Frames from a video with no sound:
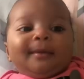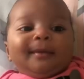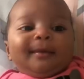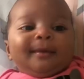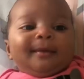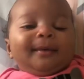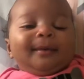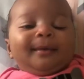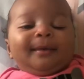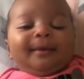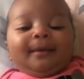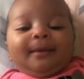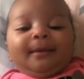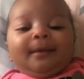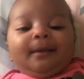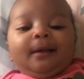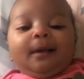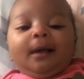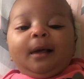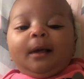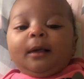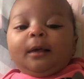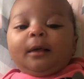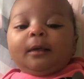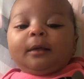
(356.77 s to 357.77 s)
So
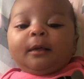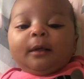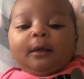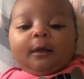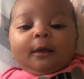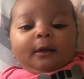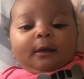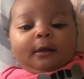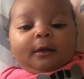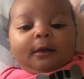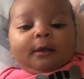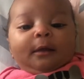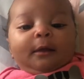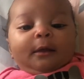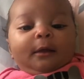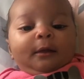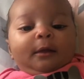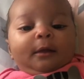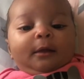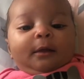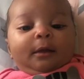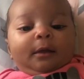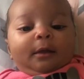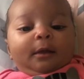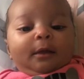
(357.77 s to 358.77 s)
Paisley is now 2
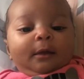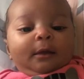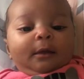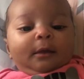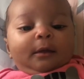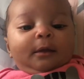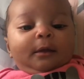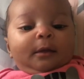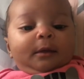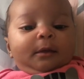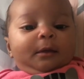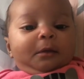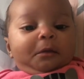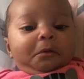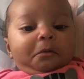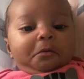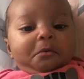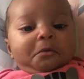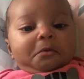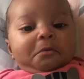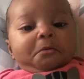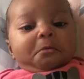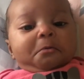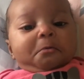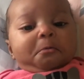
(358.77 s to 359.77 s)
months
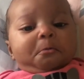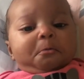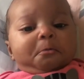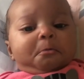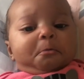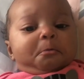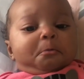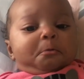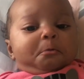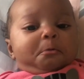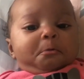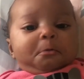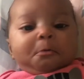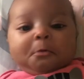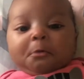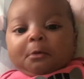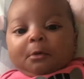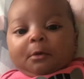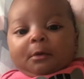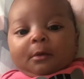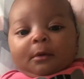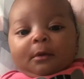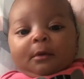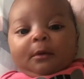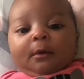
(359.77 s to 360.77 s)
old. She
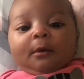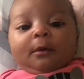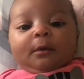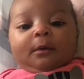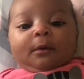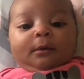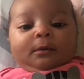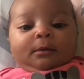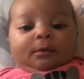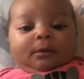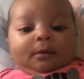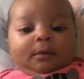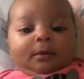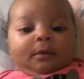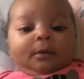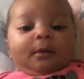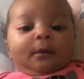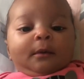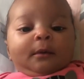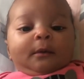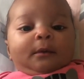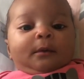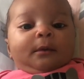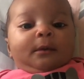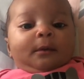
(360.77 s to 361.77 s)
is
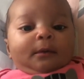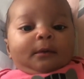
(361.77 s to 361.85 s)
20